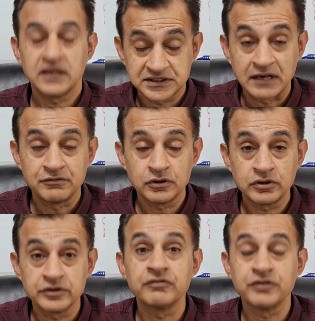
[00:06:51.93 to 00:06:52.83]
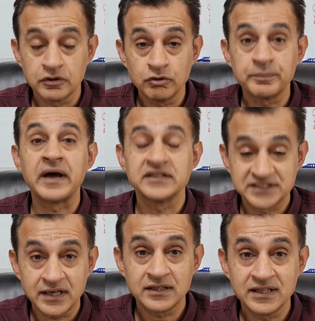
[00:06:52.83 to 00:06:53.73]
Let's have a look at the follow-up and
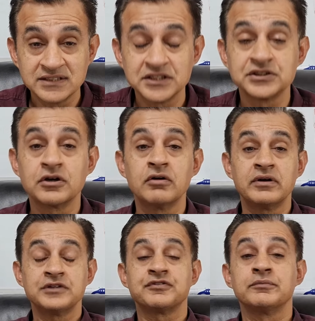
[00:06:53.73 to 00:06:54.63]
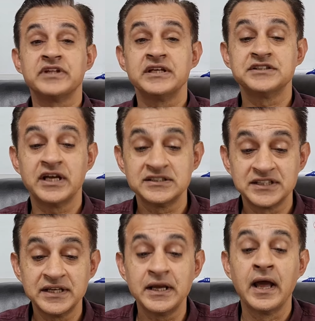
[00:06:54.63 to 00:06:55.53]
second letter to Congress from D J
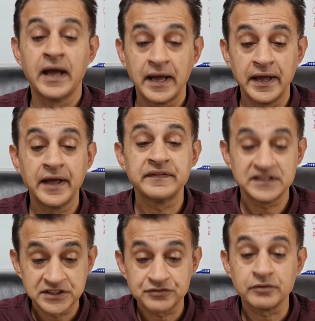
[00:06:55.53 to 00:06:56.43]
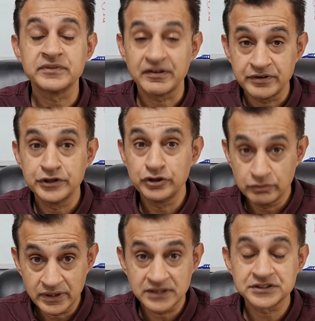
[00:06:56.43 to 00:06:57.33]
T. Uh, this is from Devin
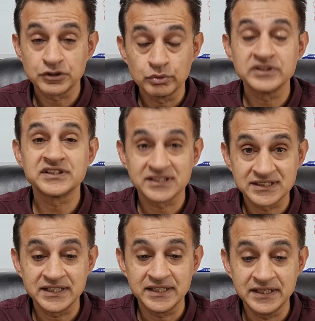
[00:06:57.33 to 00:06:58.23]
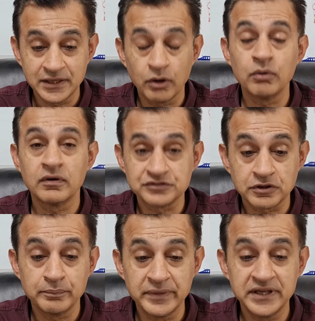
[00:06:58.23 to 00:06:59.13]
Nunes, who is the C E O of
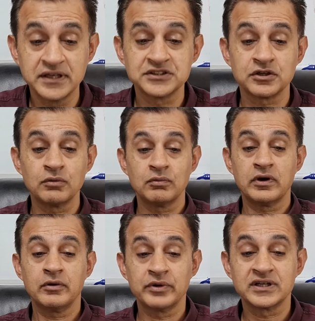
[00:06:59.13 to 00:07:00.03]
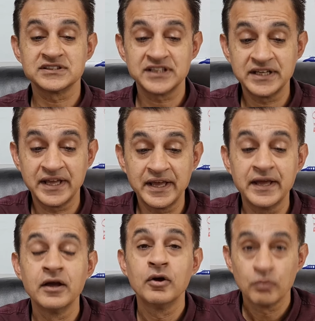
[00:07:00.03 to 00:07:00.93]
Trump Media. So uh, we can see
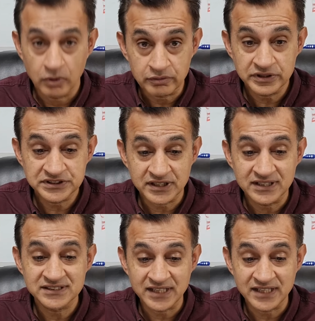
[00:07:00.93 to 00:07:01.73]
here what Kristen has